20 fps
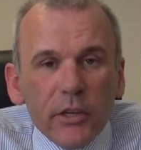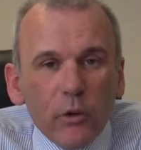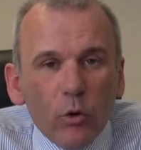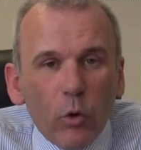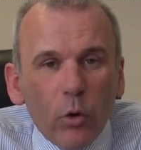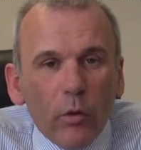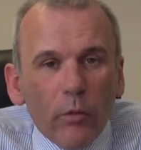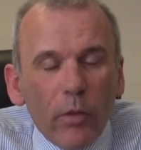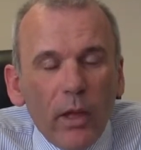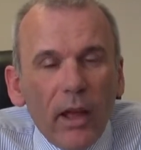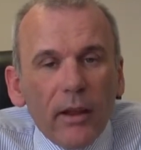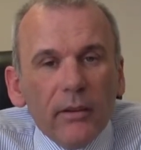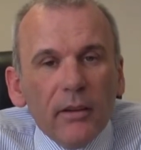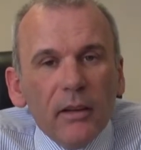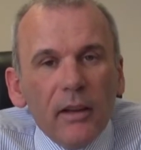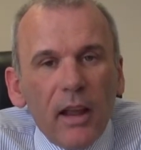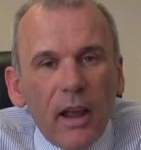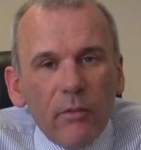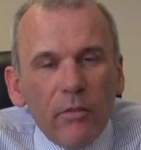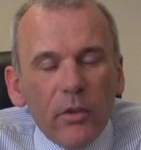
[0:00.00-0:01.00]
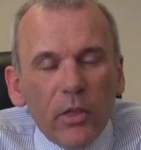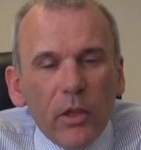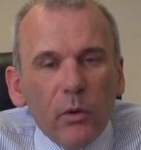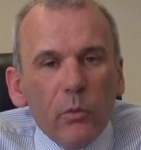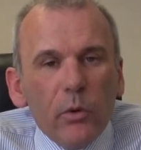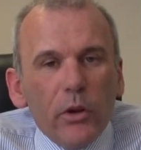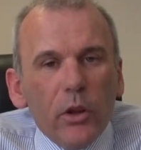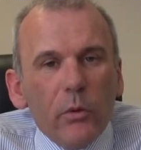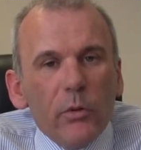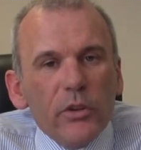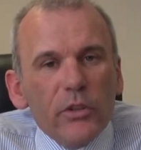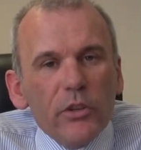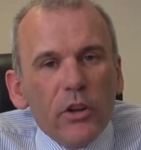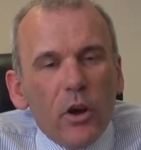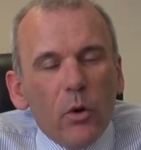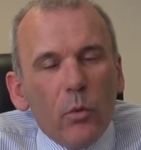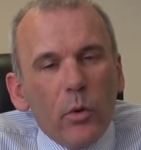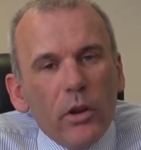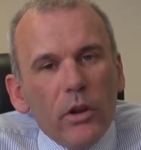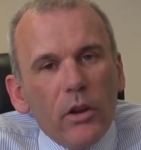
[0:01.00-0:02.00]
in all of that. Everything we do is
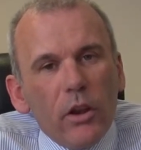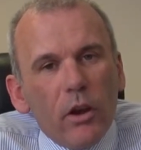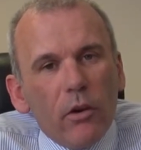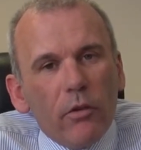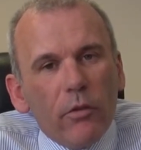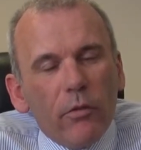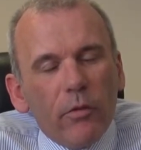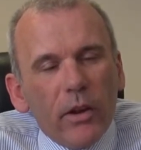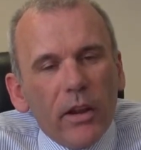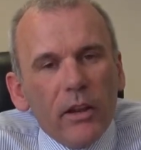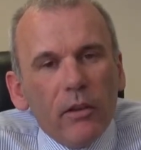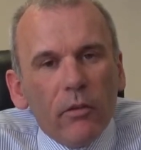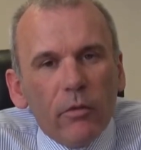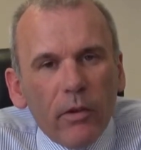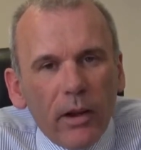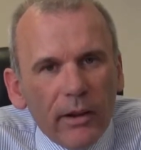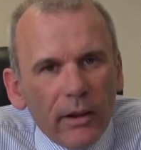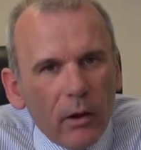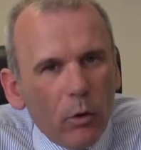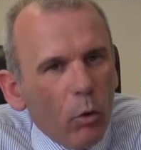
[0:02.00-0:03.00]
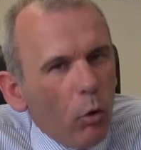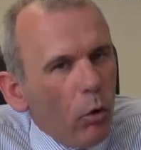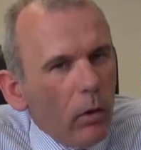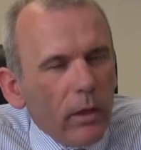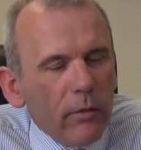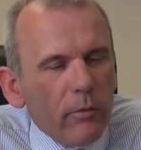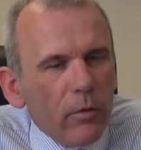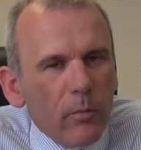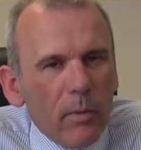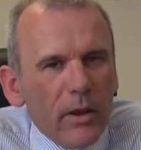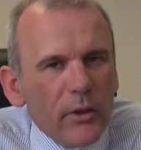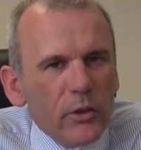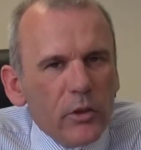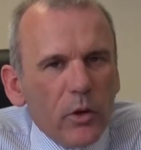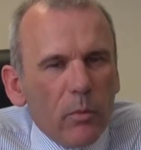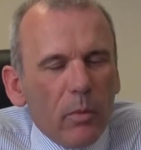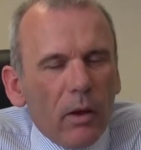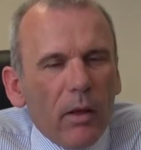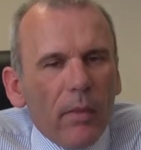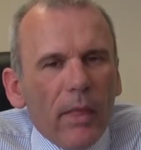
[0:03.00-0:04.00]
no win, no fee. You'll find out all the information
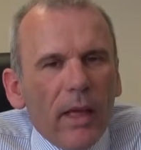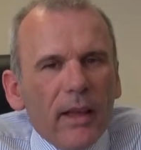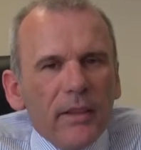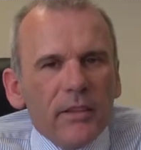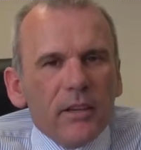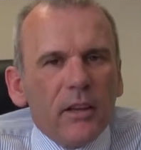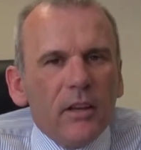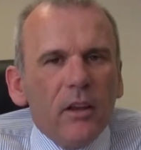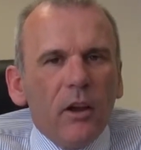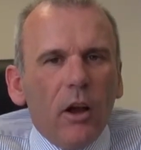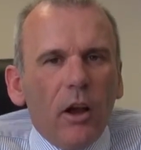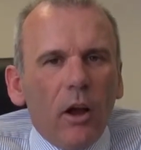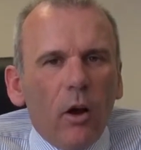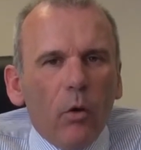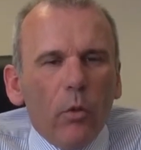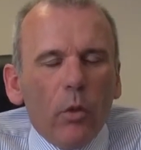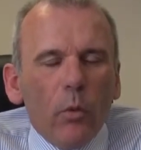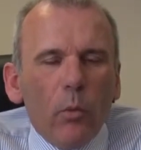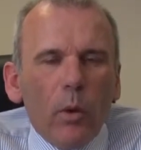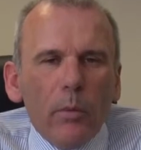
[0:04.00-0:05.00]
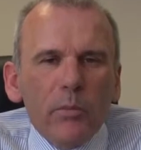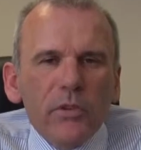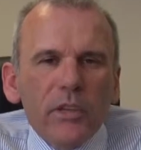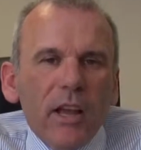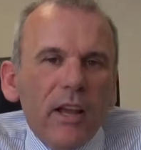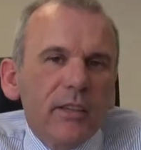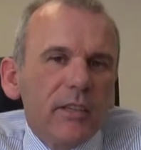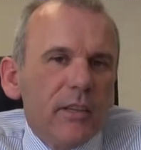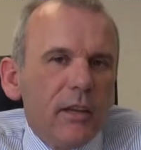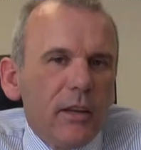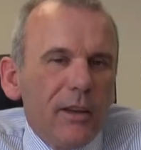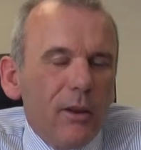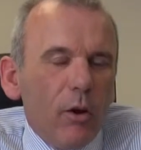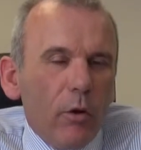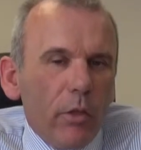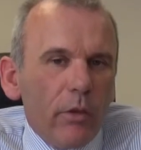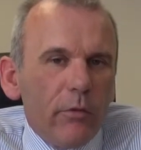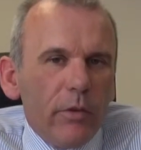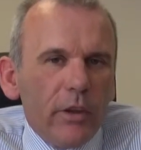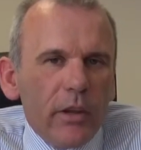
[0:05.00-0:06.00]
about that on the website and in
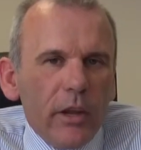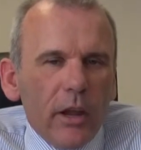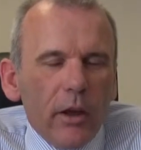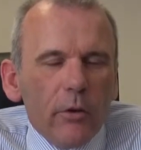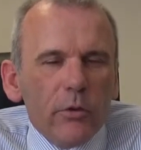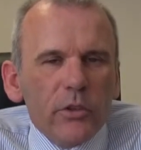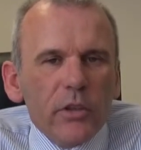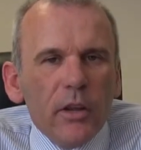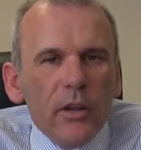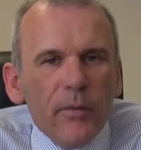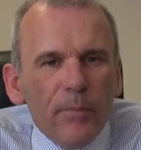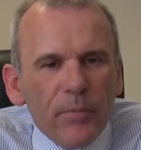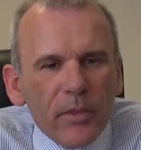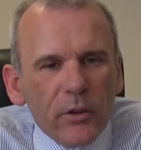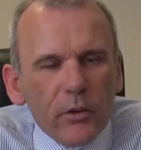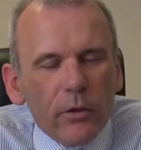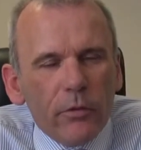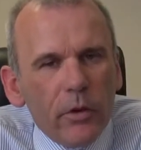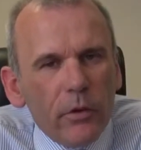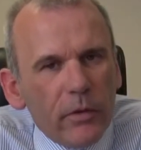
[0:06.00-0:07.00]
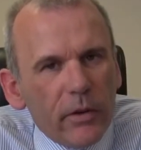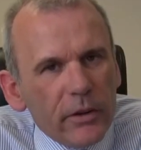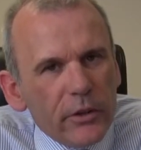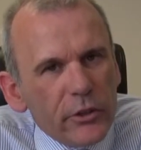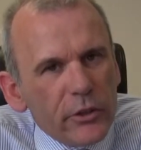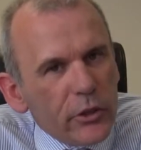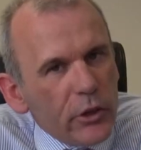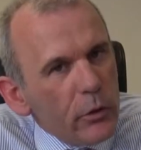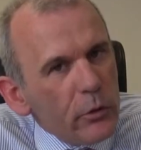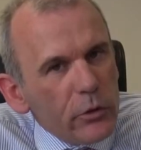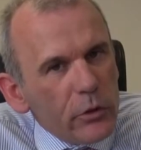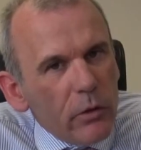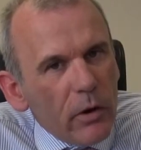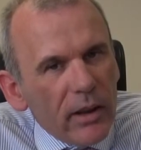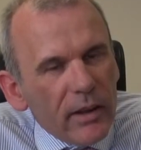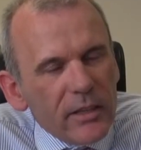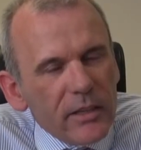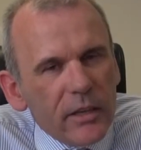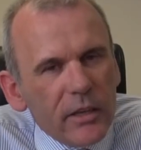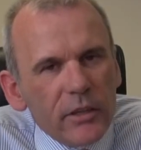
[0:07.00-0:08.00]
other videos. So if you've had a scooter
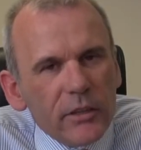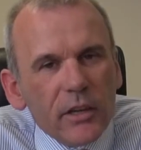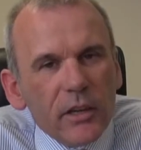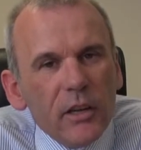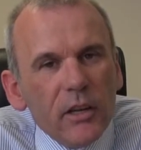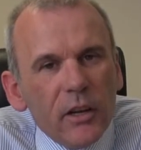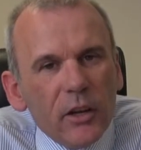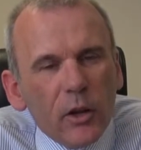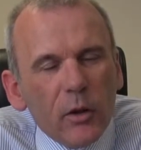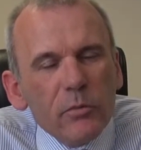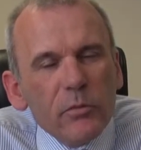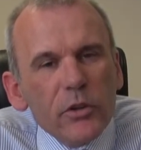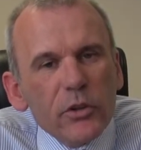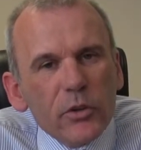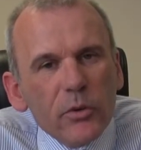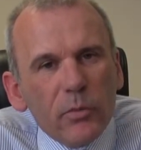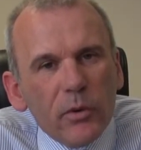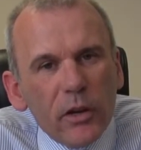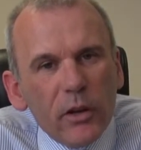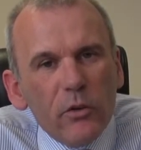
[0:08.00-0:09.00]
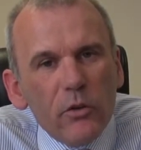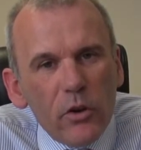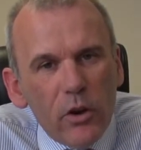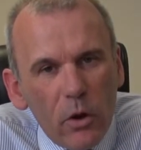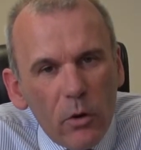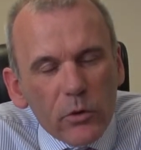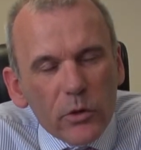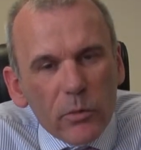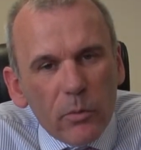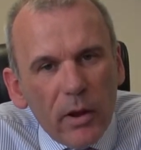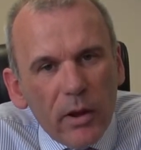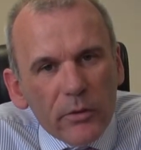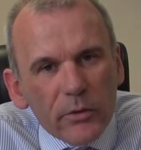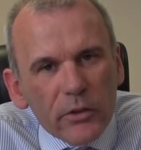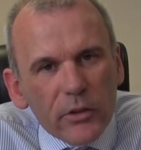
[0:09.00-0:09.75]
accident, come to somebody who knows about